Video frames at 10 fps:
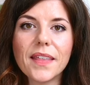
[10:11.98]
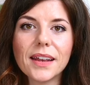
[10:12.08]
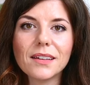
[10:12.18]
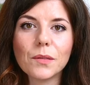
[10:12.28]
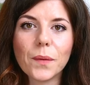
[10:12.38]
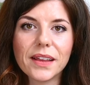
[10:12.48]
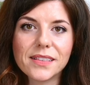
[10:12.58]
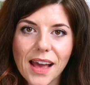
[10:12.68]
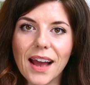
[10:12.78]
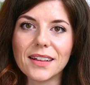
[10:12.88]
then we
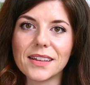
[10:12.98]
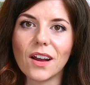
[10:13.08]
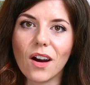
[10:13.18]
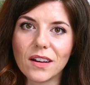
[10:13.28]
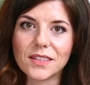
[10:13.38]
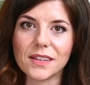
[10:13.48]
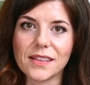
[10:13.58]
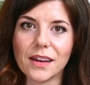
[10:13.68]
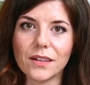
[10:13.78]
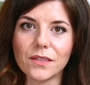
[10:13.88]
sat and asked
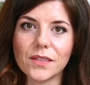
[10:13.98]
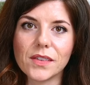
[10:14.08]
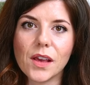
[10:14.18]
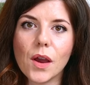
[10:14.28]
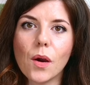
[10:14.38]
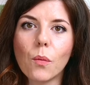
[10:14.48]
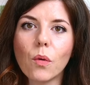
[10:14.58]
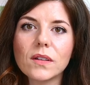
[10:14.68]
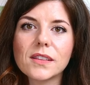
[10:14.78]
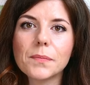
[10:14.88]
ourselves,
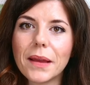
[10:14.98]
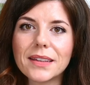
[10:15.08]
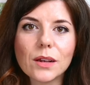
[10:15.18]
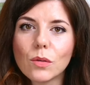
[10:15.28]
was spending